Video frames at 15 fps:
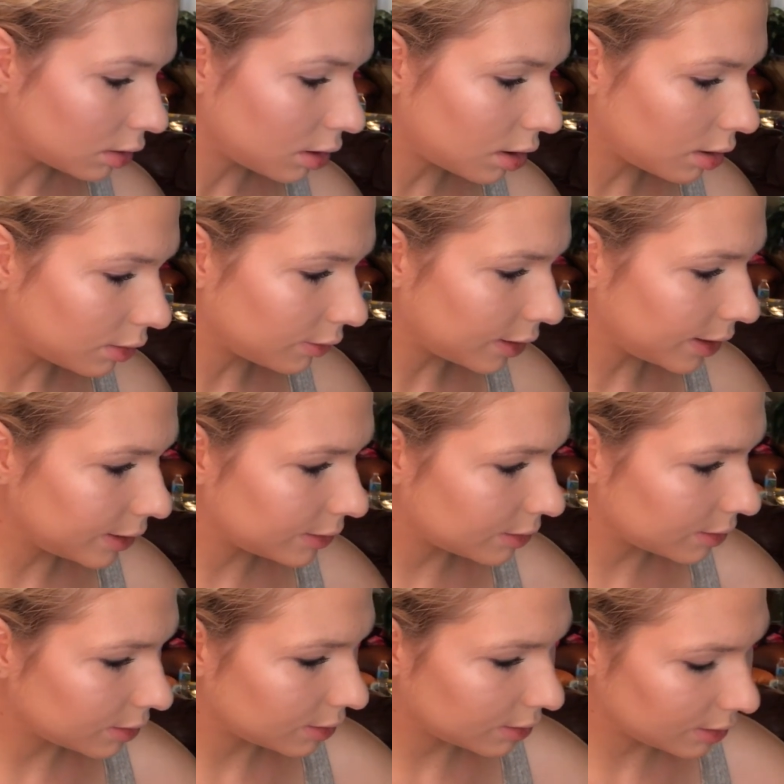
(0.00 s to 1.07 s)
Alright,
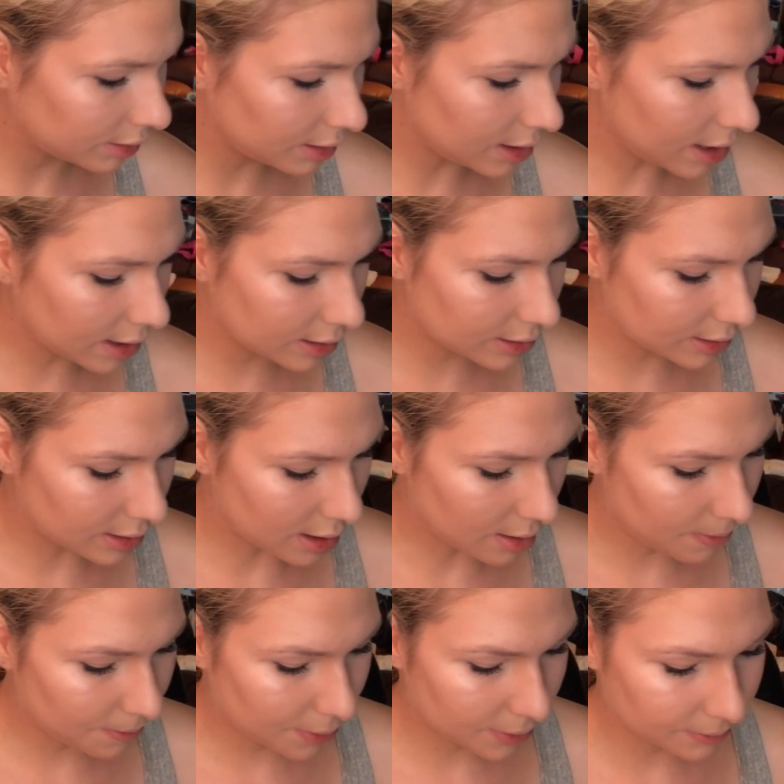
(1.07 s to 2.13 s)
next
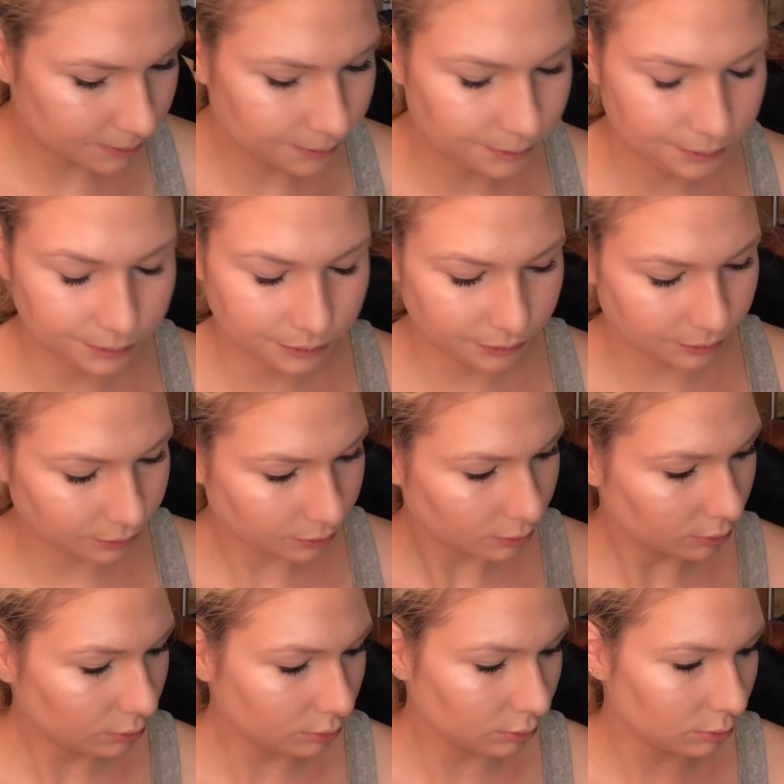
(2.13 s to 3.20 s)
up,
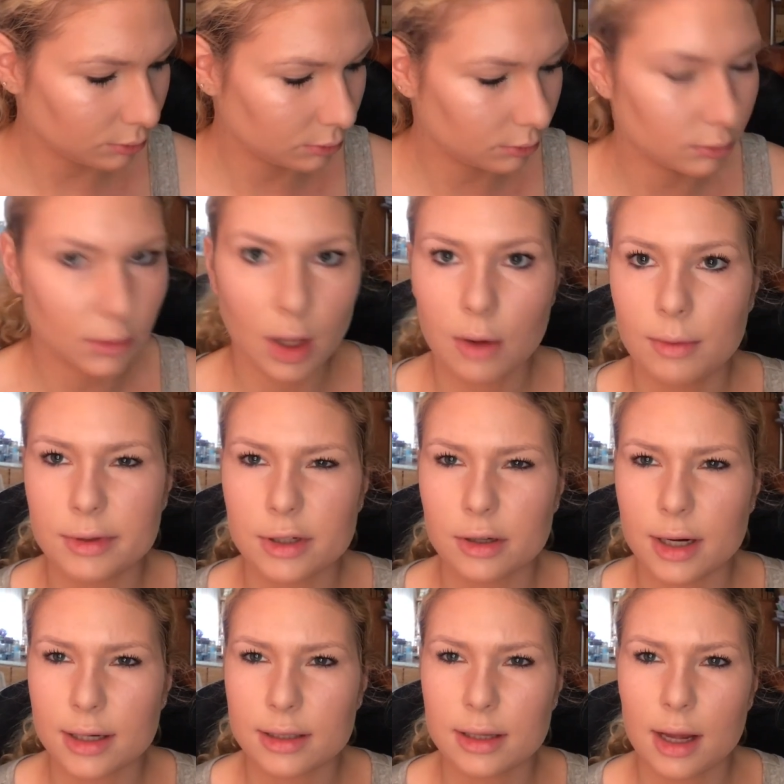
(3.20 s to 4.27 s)
what's our
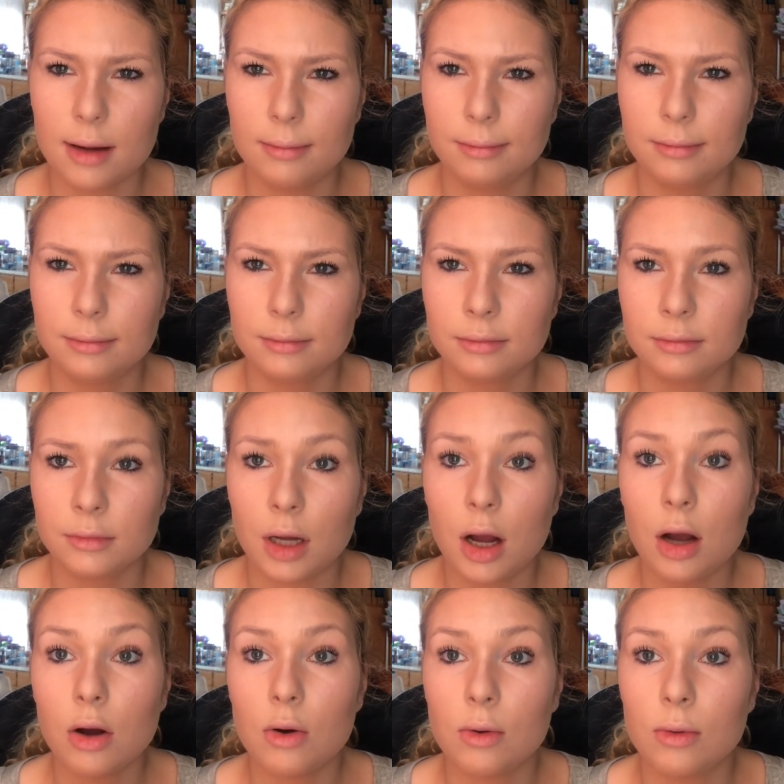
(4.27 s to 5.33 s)
next step?
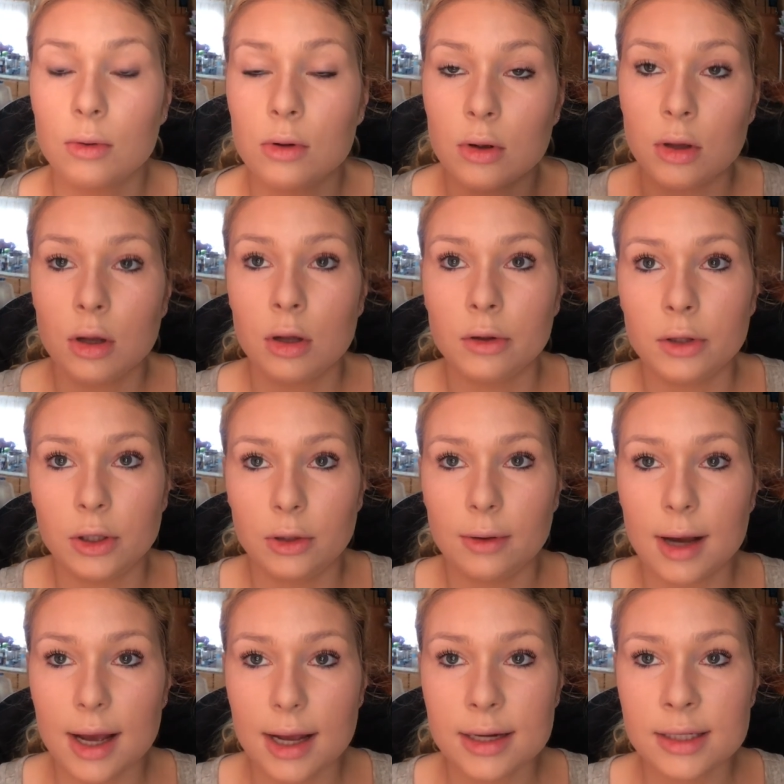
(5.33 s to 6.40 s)
Oh, you
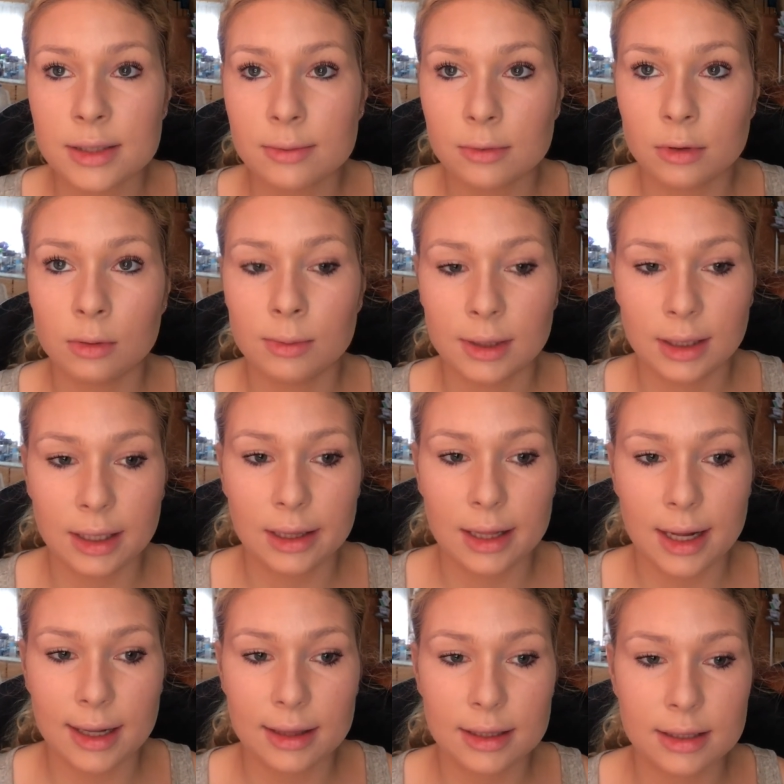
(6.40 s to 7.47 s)
guys will really
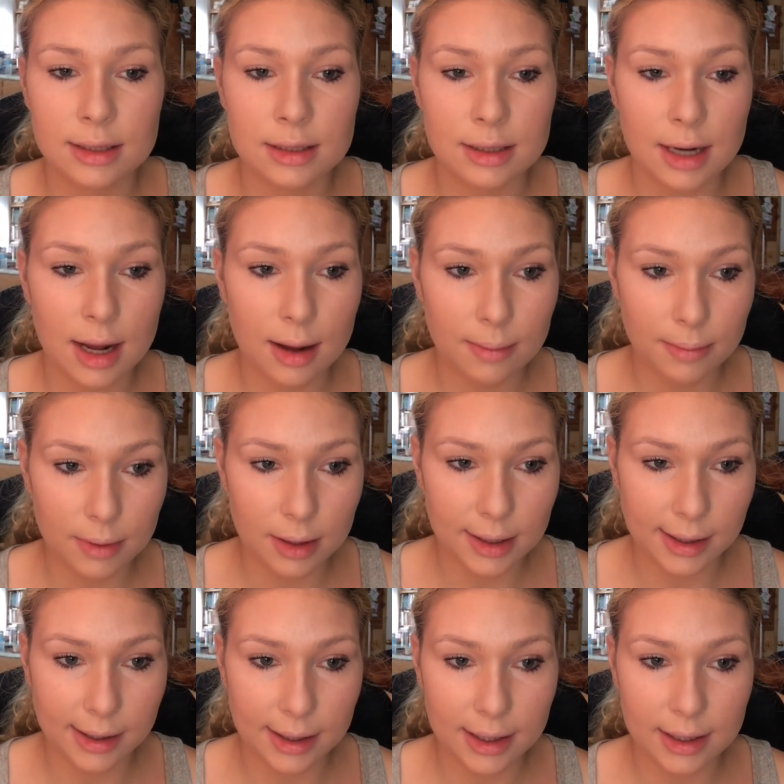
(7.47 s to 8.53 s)
like this step.
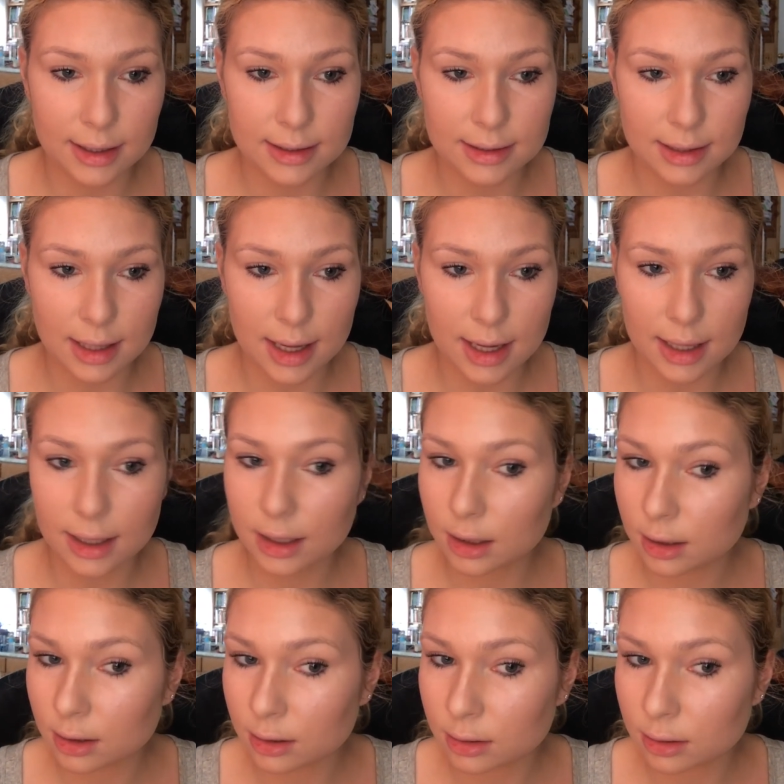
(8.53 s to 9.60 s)
It is like